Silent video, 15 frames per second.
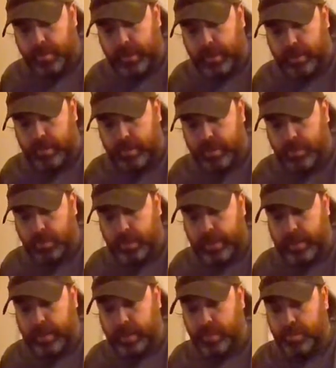Yeah. So what
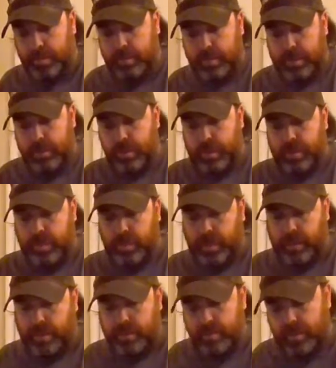I am stressed
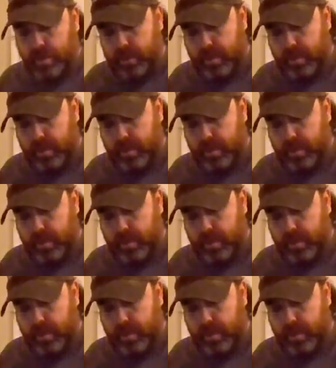about,